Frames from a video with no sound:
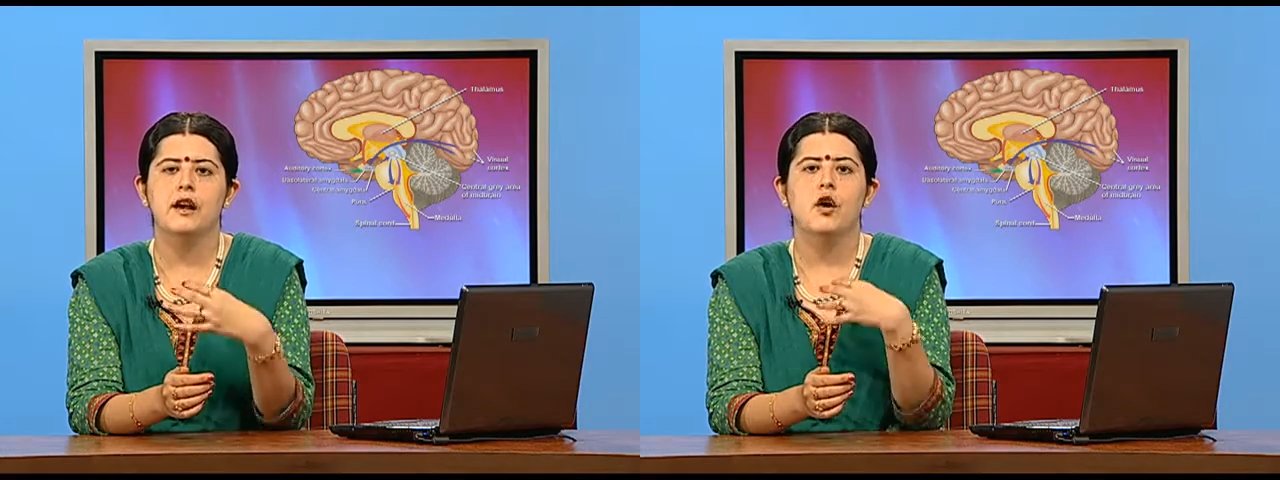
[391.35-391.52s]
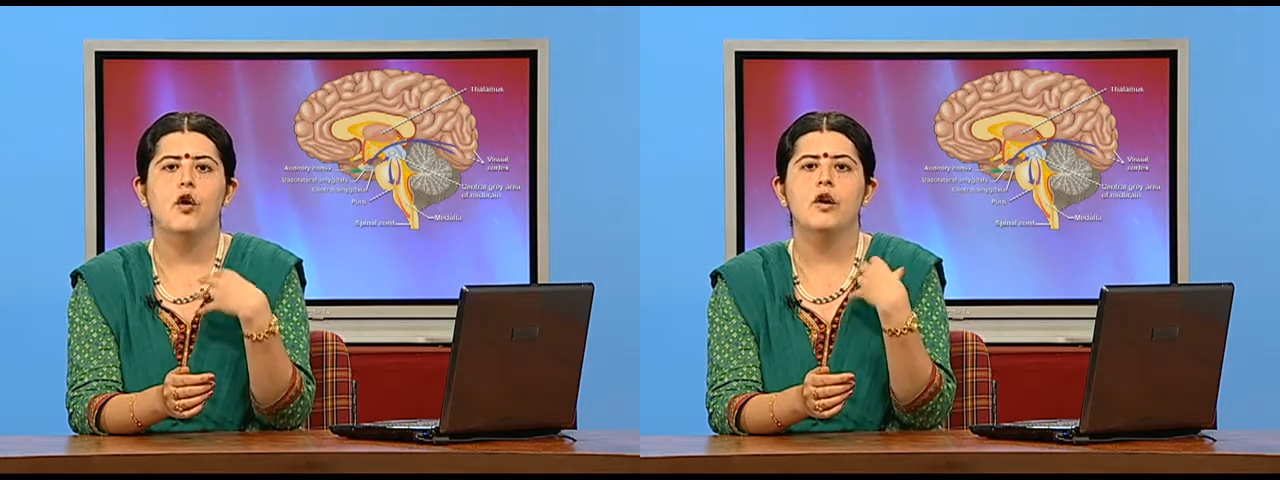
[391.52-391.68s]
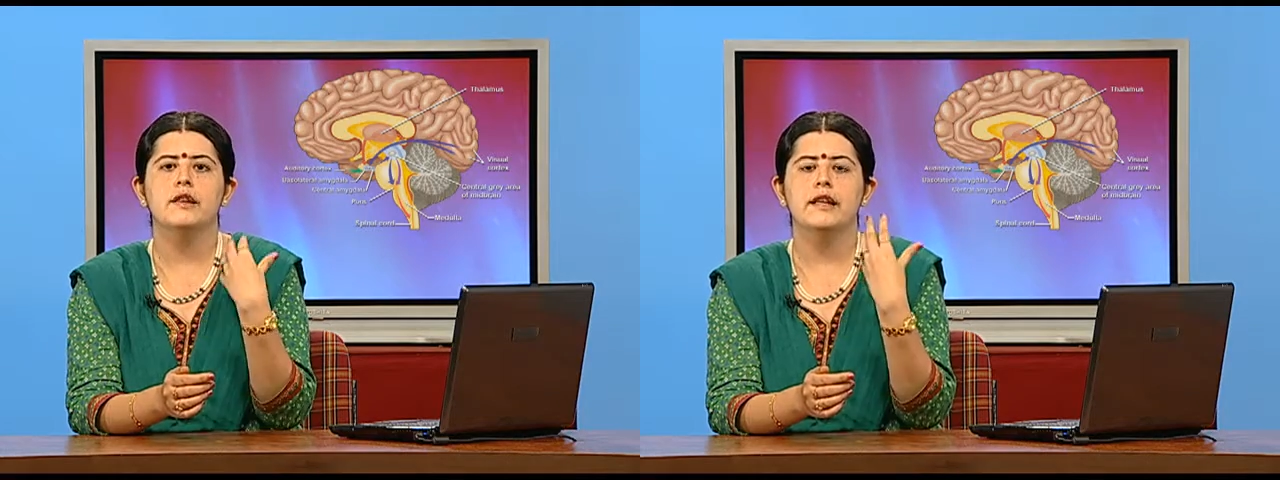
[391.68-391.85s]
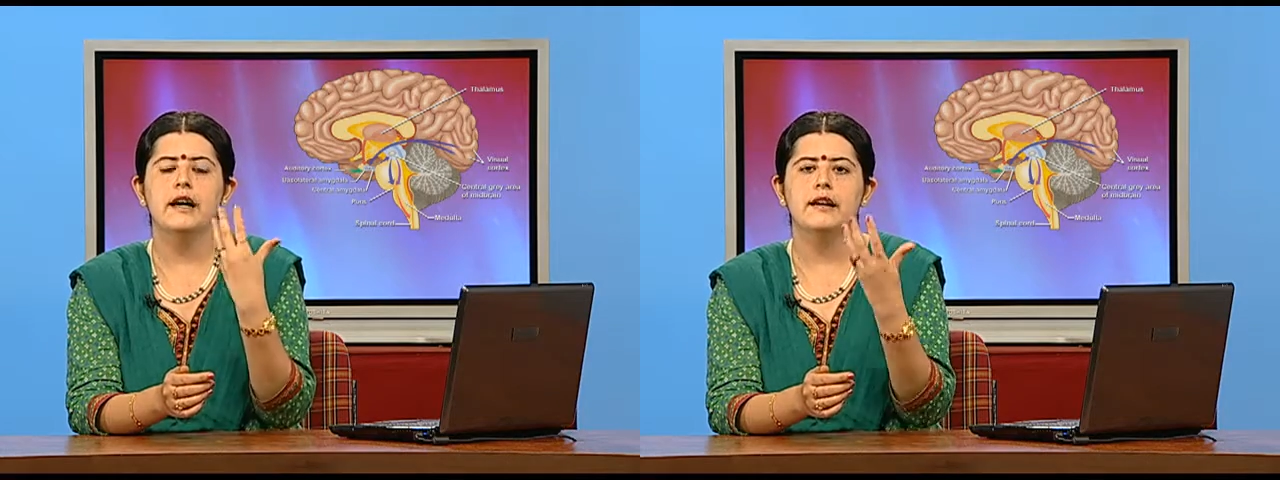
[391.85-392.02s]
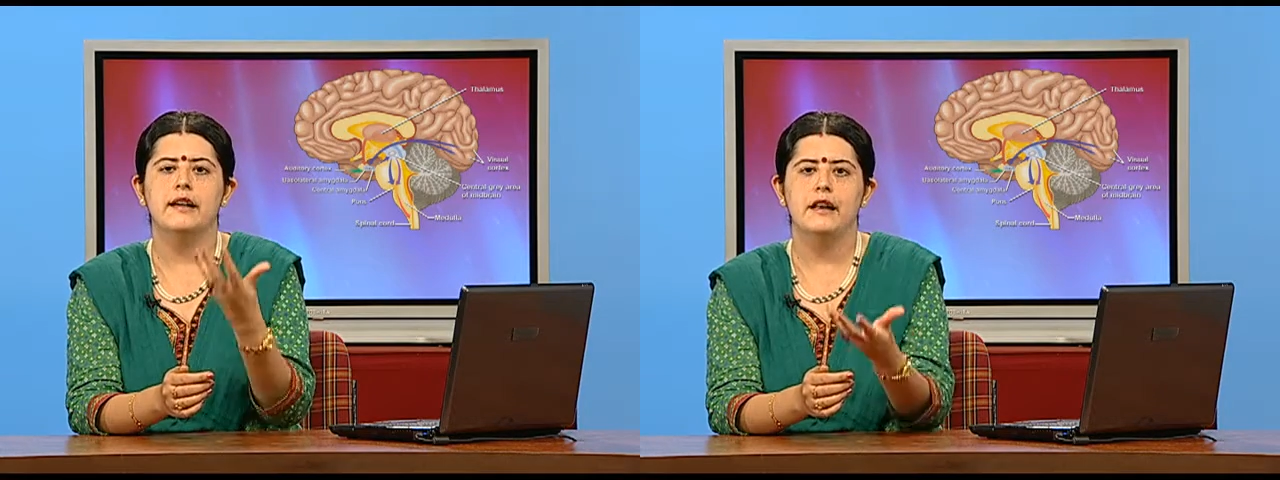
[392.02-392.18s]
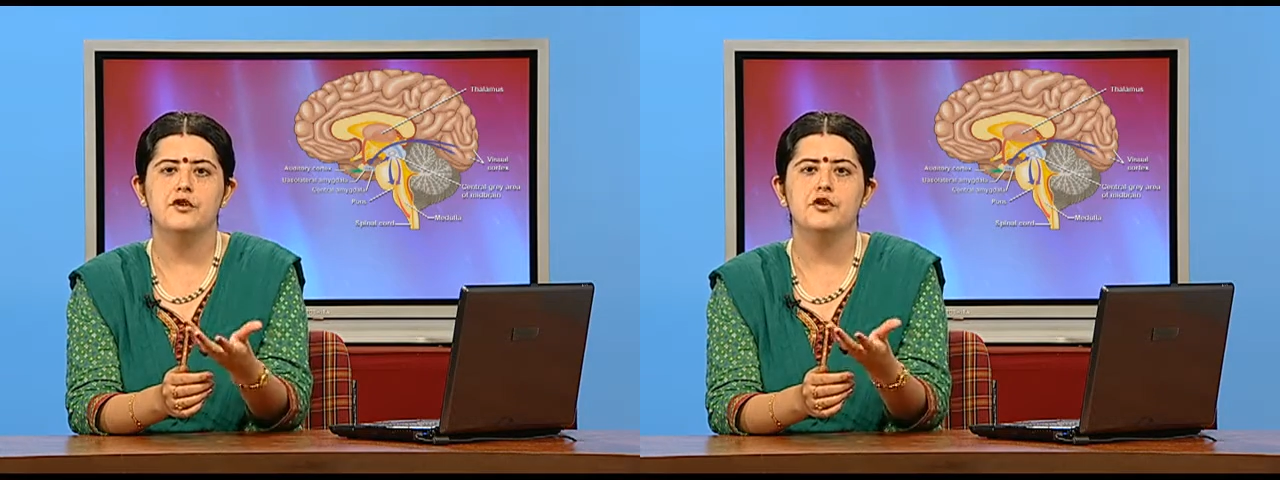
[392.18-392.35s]
all the
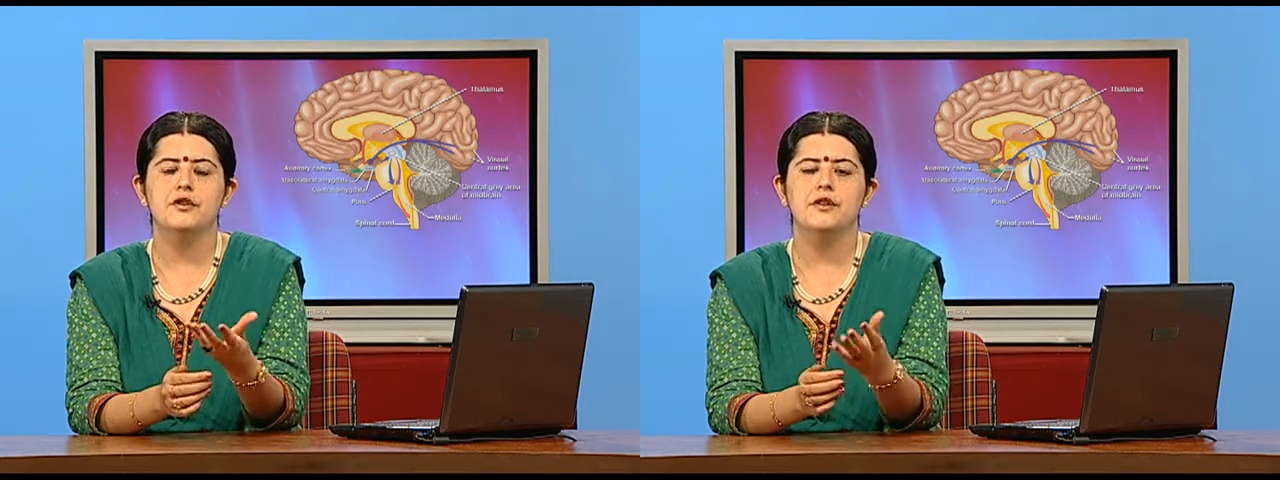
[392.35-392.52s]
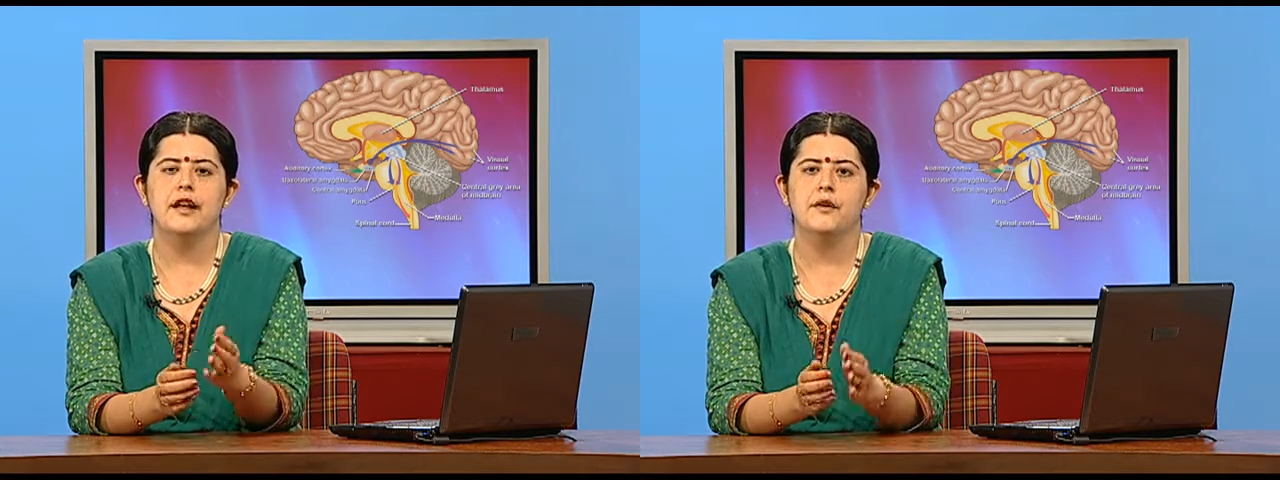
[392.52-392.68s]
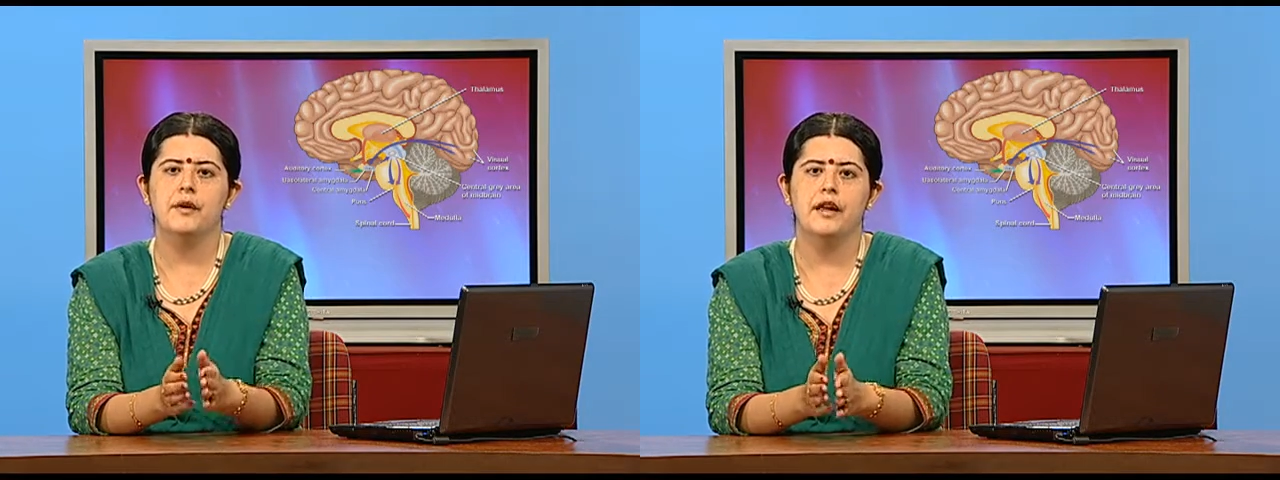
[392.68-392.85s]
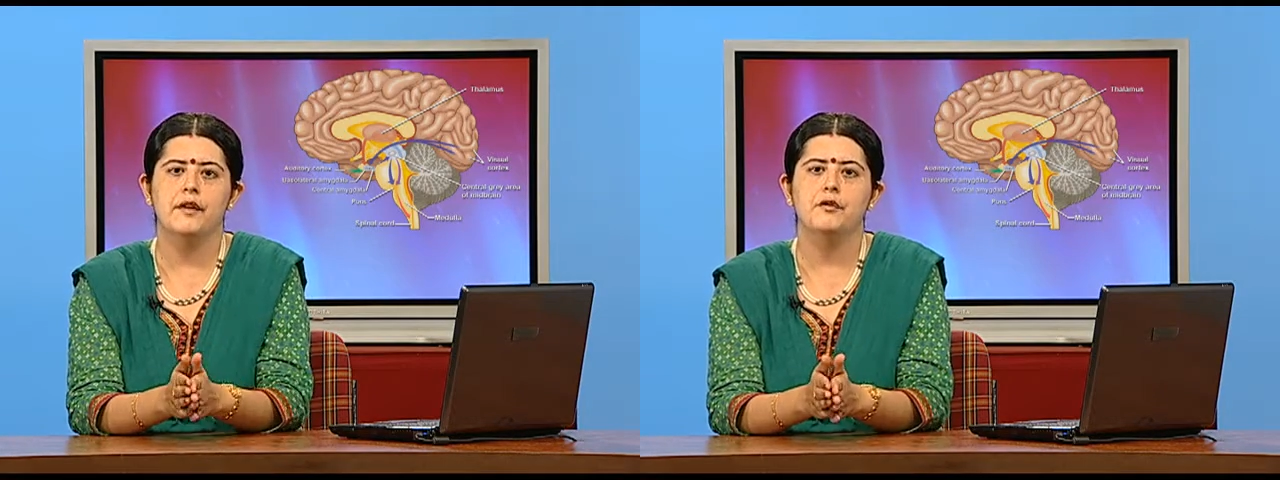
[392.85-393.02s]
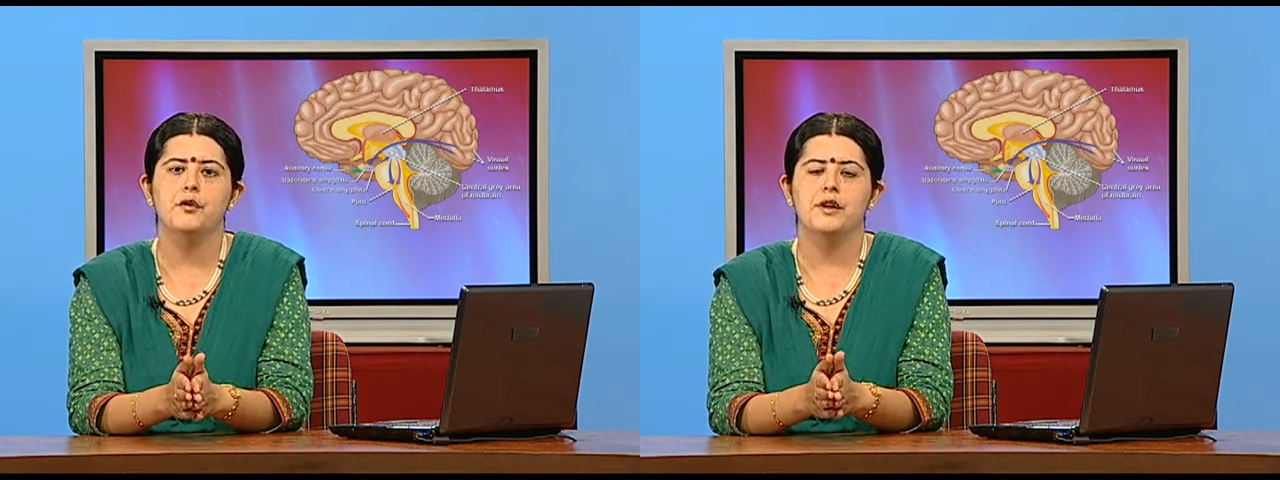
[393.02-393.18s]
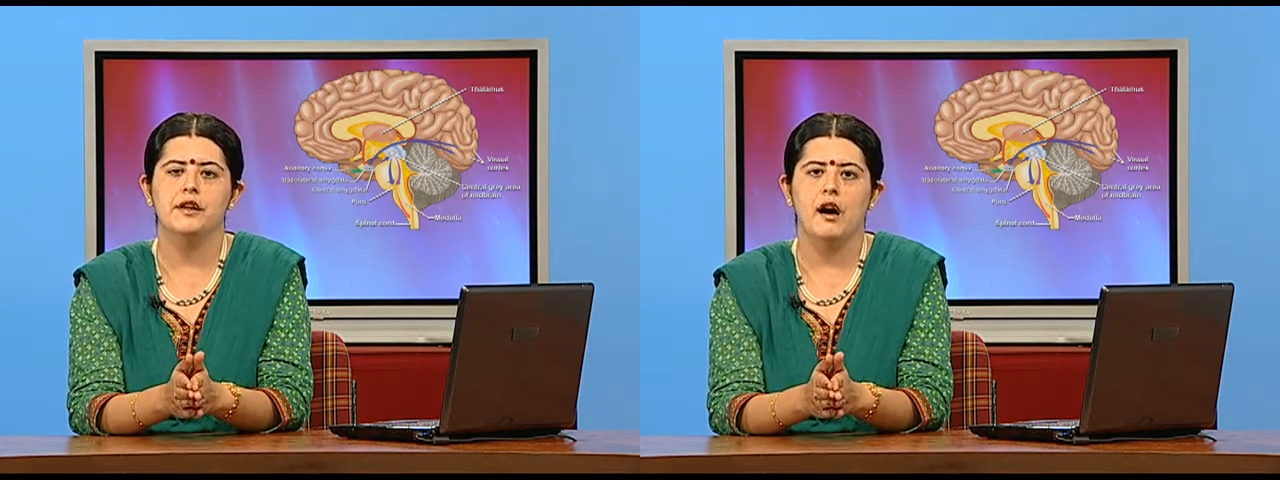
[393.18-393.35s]
attention that we give
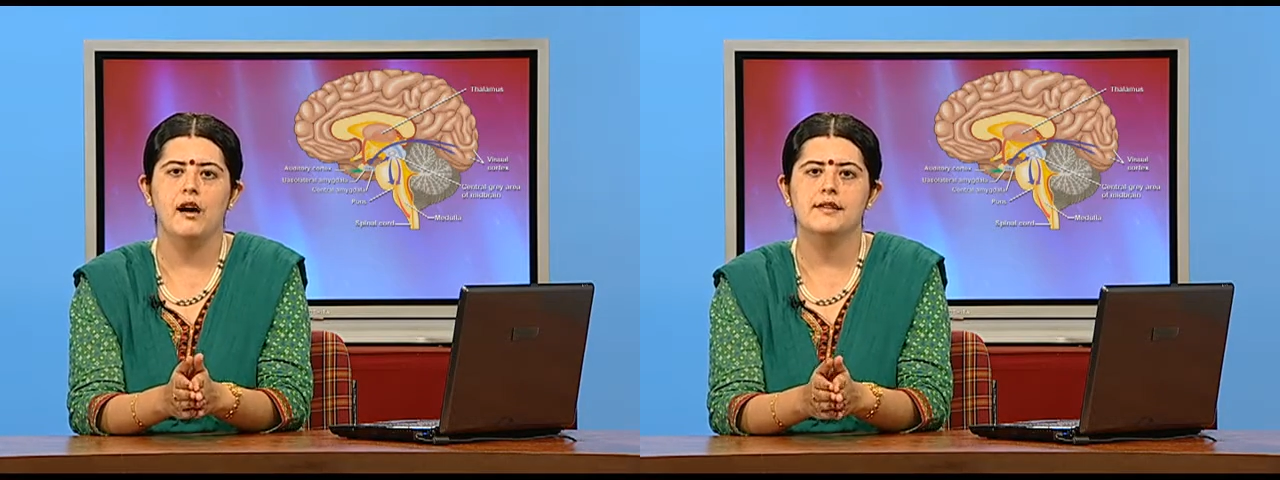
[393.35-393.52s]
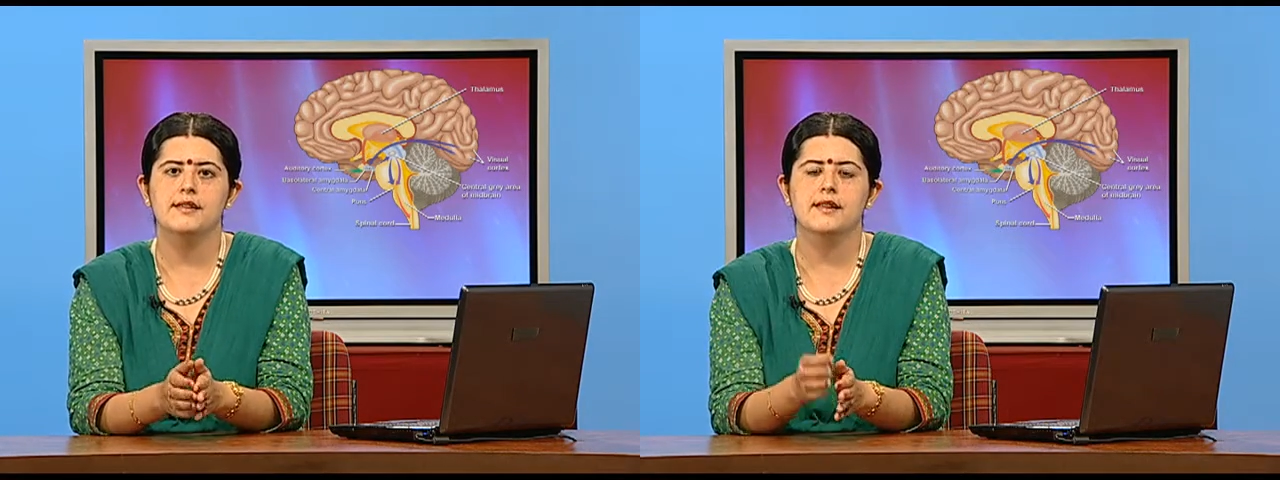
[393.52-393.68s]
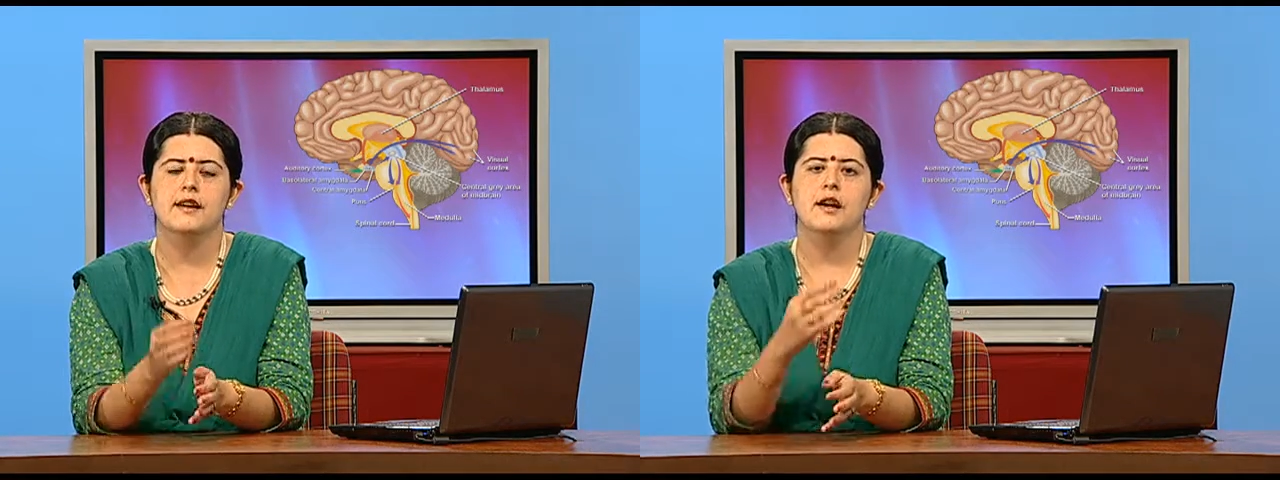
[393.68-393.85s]
to a task,